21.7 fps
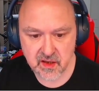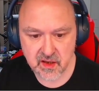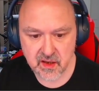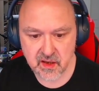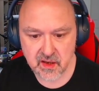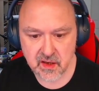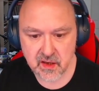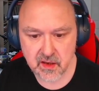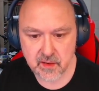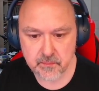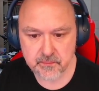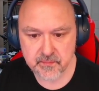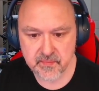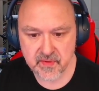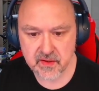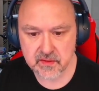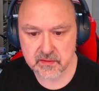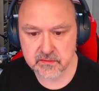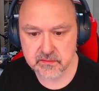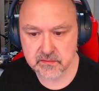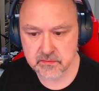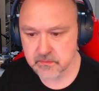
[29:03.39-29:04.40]

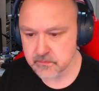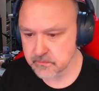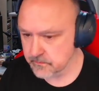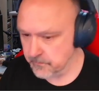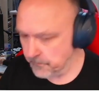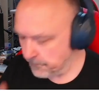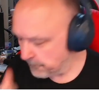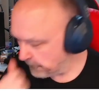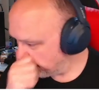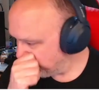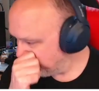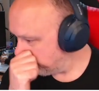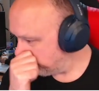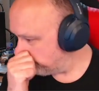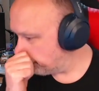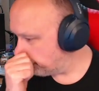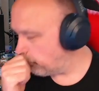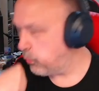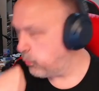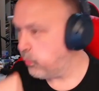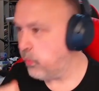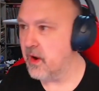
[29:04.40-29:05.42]
And
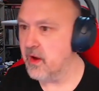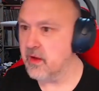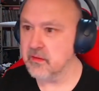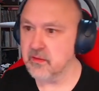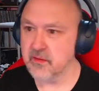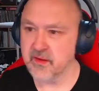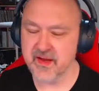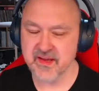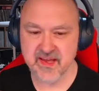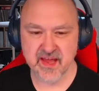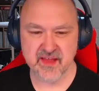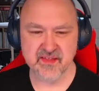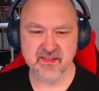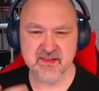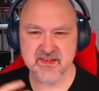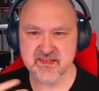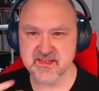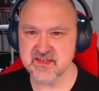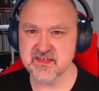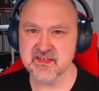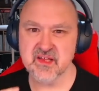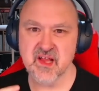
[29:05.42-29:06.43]
while, again,
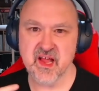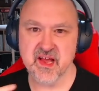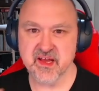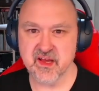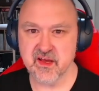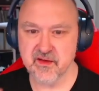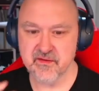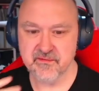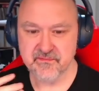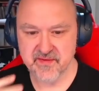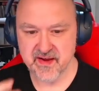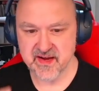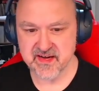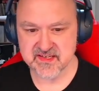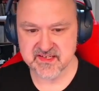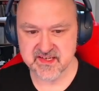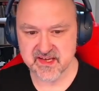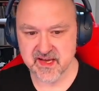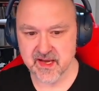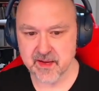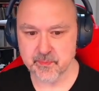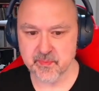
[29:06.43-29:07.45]
this is like a
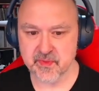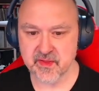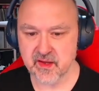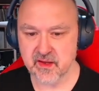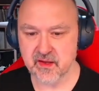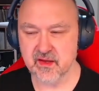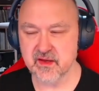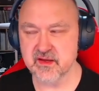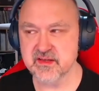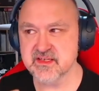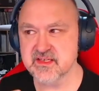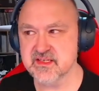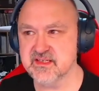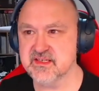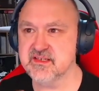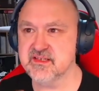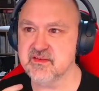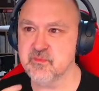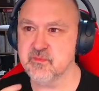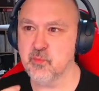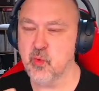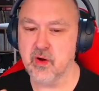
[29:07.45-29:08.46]
fantasy game thing,
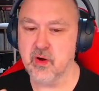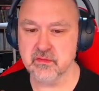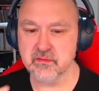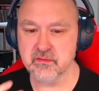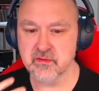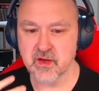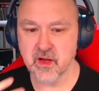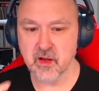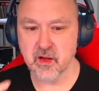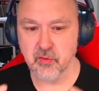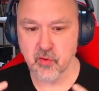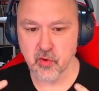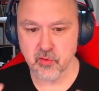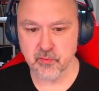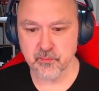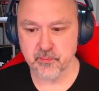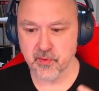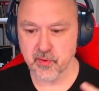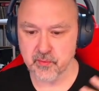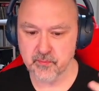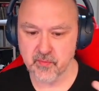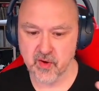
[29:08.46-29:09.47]
while a
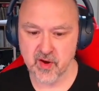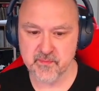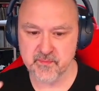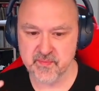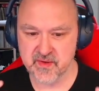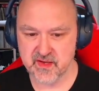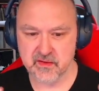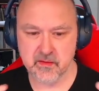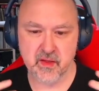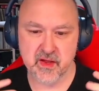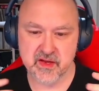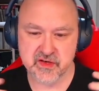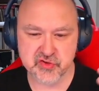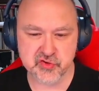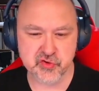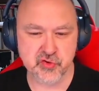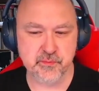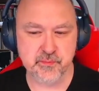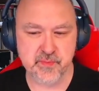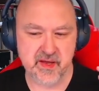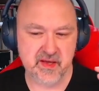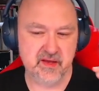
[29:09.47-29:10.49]
longbow might be like
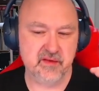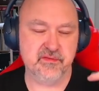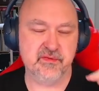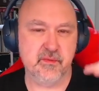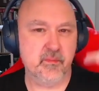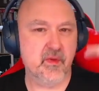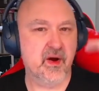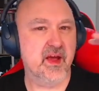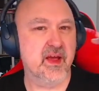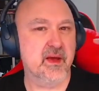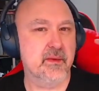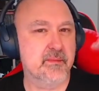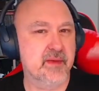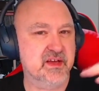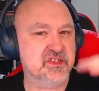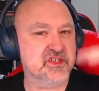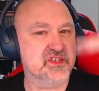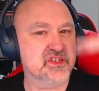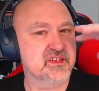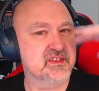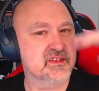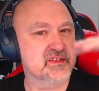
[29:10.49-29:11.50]
too big for my
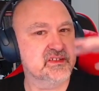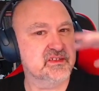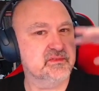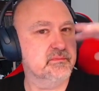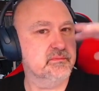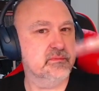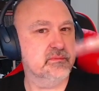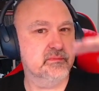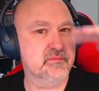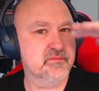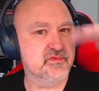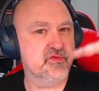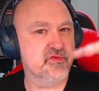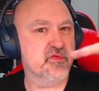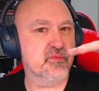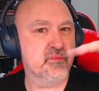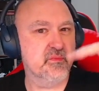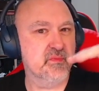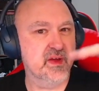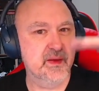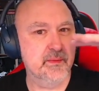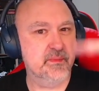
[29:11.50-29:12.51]
imagined
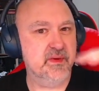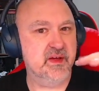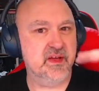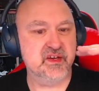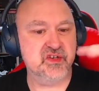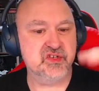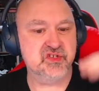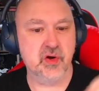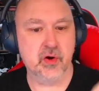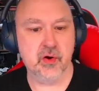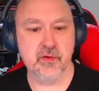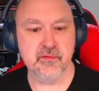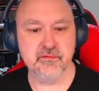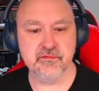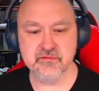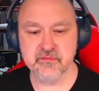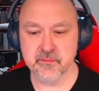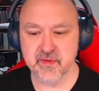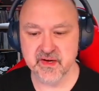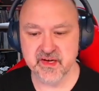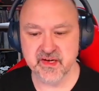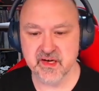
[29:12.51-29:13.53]
image of
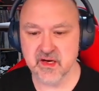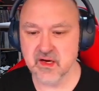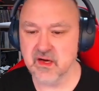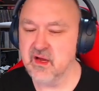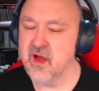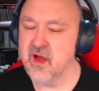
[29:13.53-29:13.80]
Romina,